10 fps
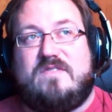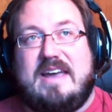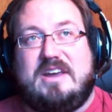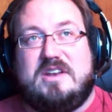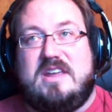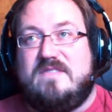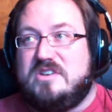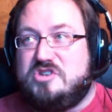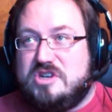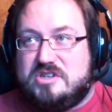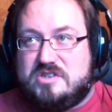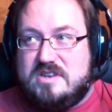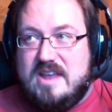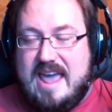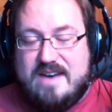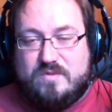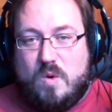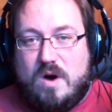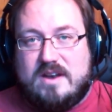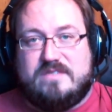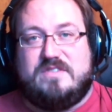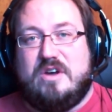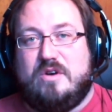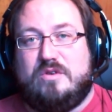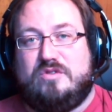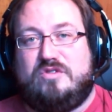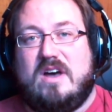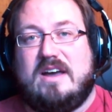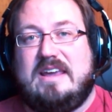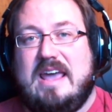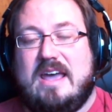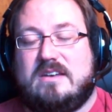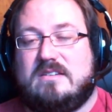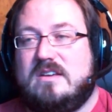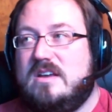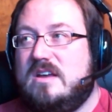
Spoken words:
If I could even just have one of those again,